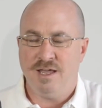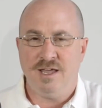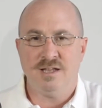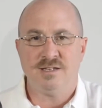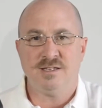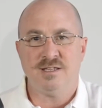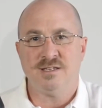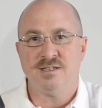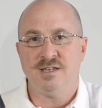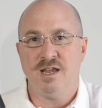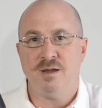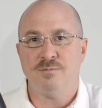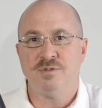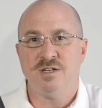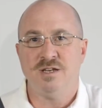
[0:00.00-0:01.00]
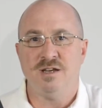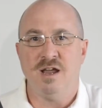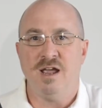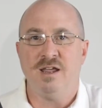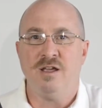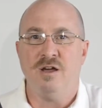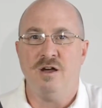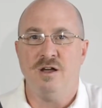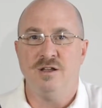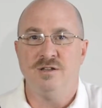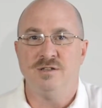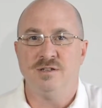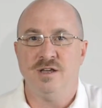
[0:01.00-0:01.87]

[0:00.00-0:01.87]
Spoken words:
It's the same to Nikon's